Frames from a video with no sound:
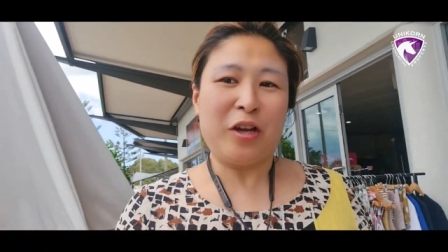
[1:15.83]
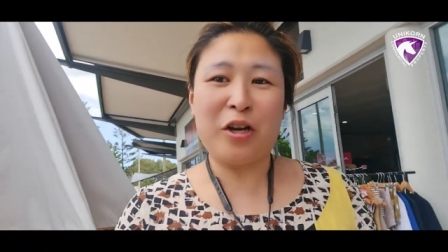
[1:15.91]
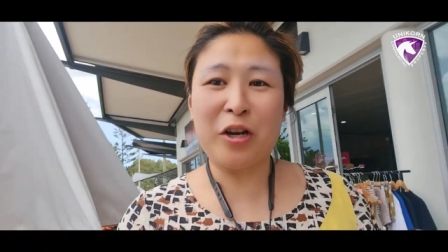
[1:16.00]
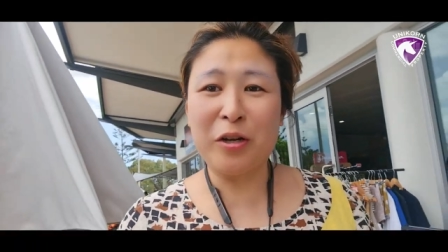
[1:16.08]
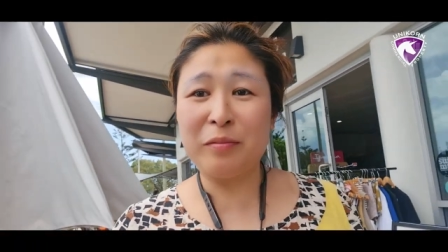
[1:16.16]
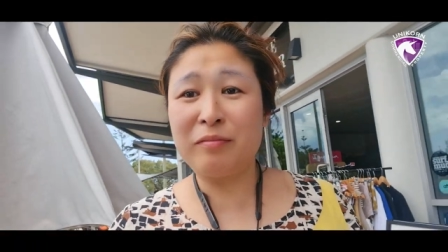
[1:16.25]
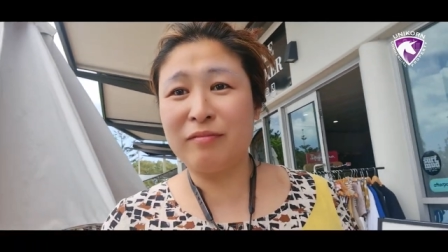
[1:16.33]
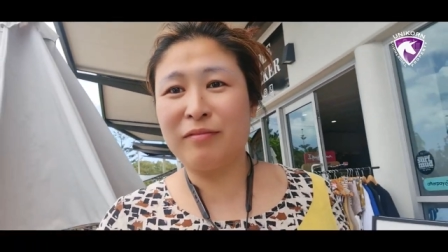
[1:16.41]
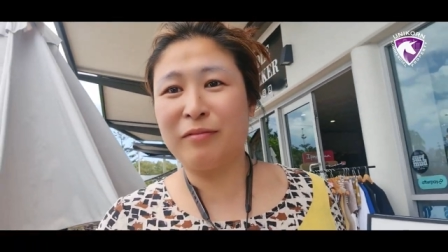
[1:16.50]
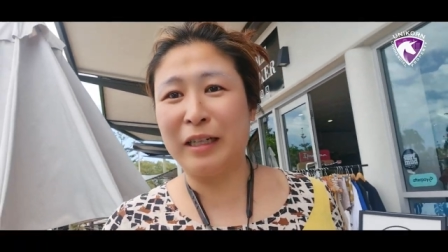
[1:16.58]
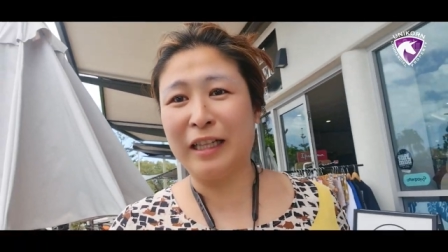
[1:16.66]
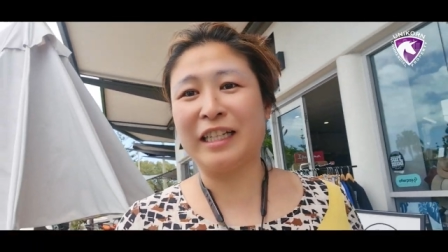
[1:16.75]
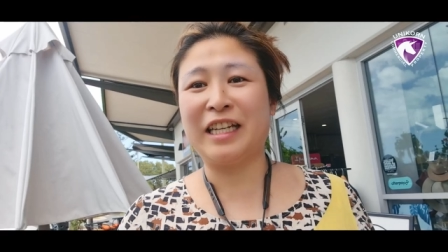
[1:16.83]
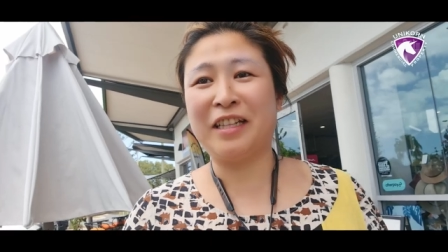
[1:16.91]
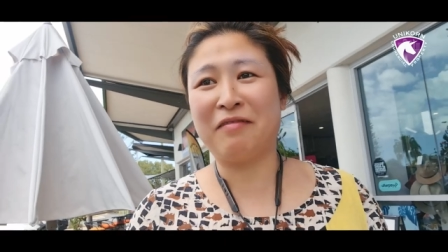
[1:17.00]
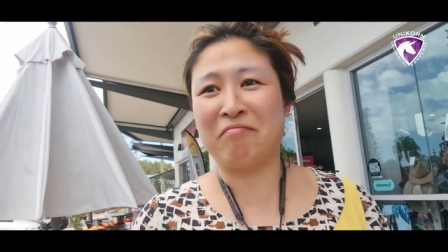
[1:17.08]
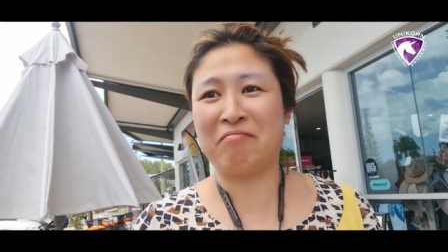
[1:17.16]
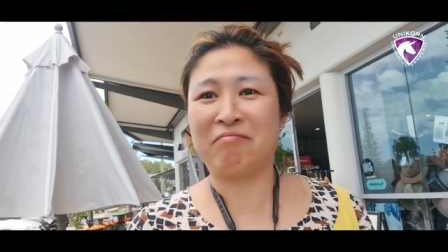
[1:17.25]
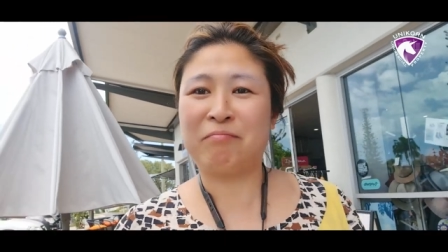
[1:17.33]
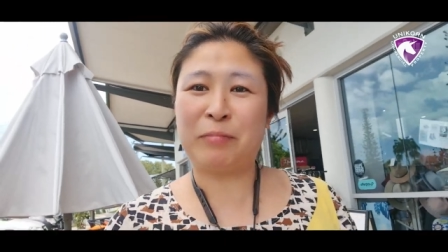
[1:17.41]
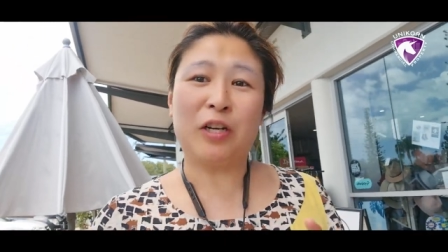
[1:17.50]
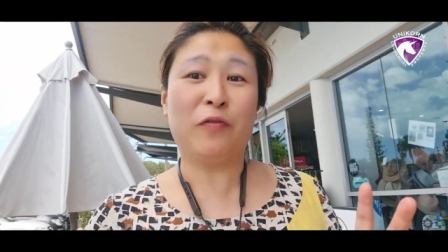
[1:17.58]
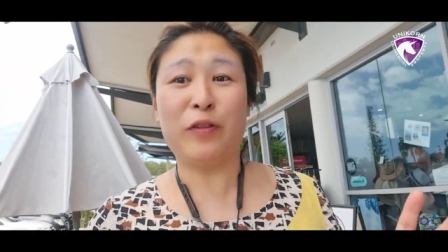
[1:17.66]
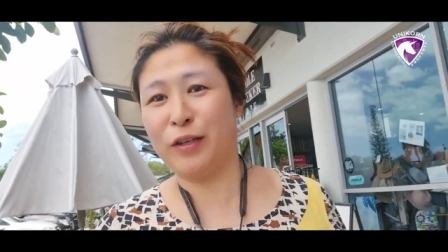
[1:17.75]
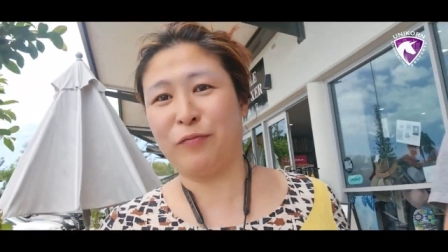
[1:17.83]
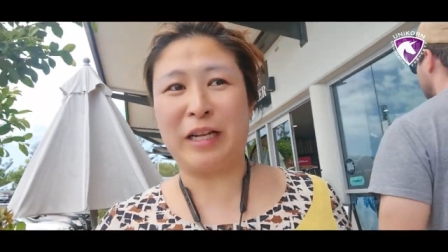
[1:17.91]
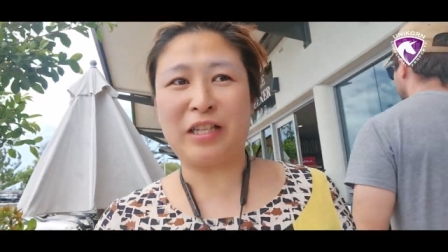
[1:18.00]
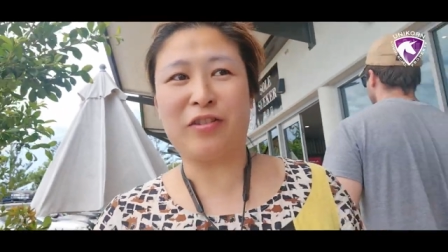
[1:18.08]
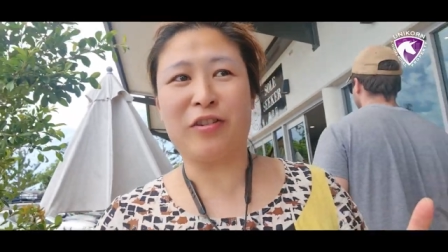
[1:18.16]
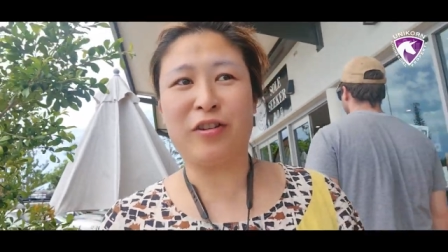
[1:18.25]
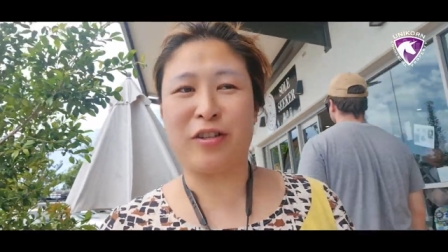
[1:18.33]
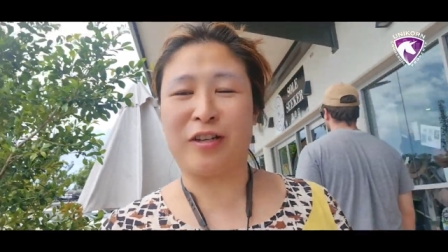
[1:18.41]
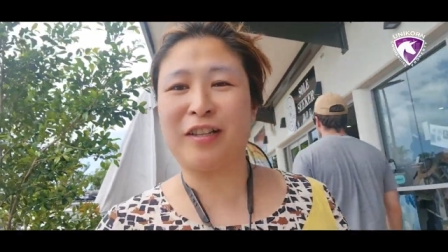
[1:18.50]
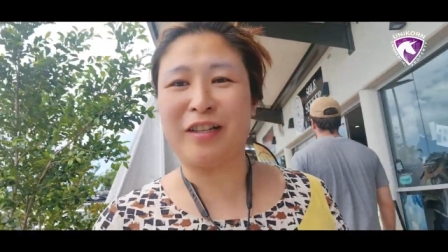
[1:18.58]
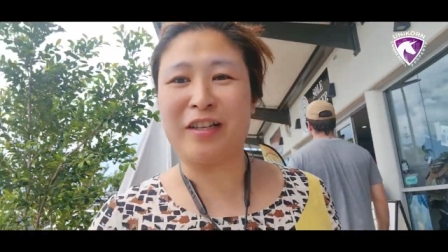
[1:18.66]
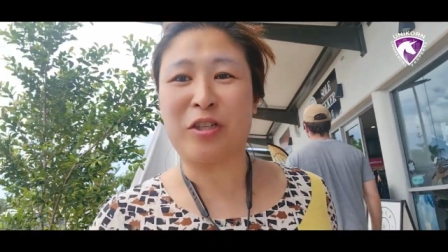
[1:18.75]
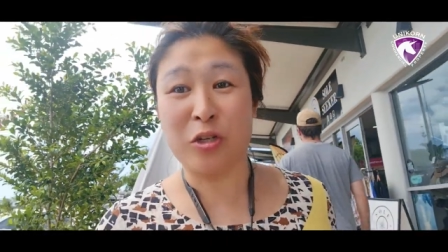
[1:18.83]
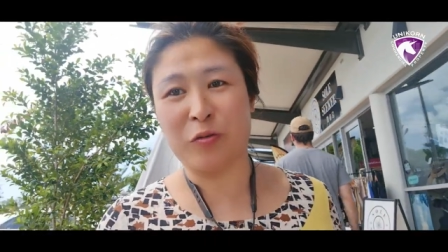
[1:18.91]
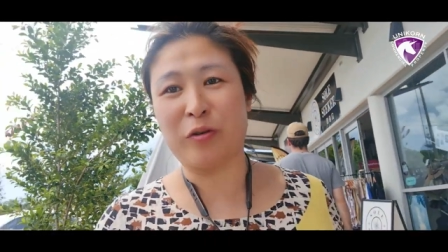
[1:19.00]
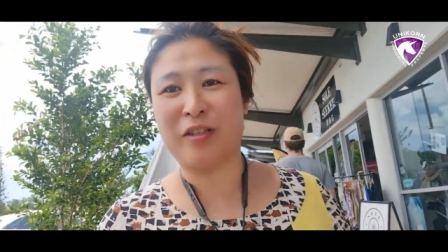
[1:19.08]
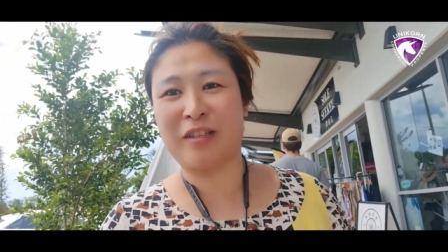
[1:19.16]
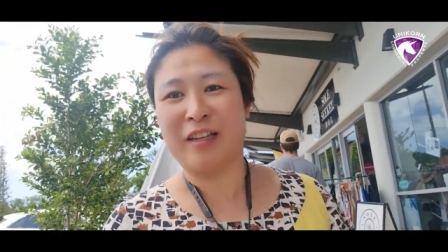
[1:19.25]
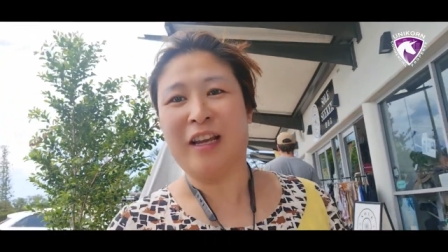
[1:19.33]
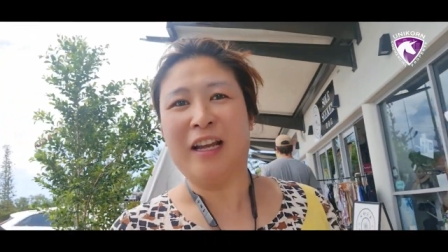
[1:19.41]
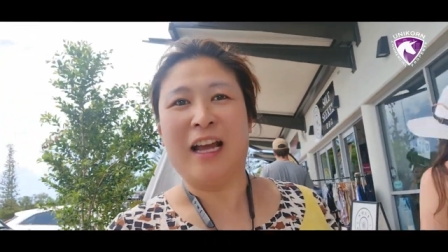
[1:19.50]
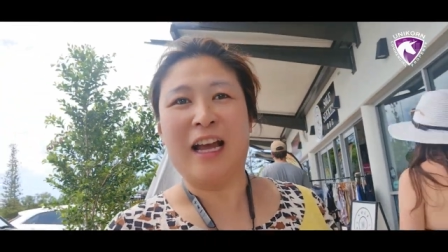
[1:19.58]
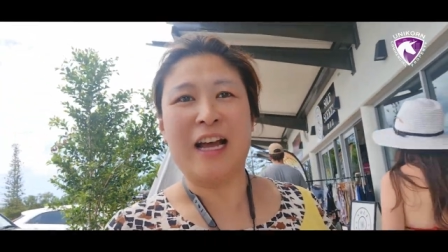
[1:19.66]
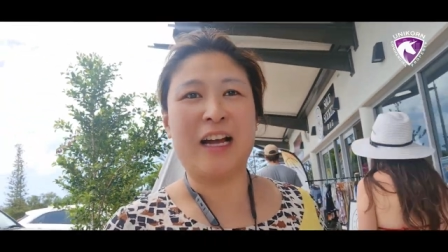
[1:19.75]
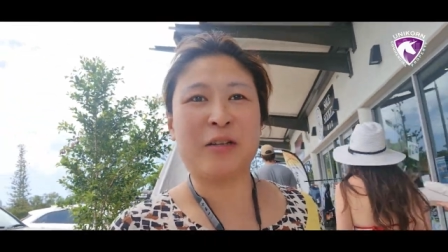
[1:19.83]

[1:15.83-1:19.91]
you know really did a bit of the research and the tourists uh,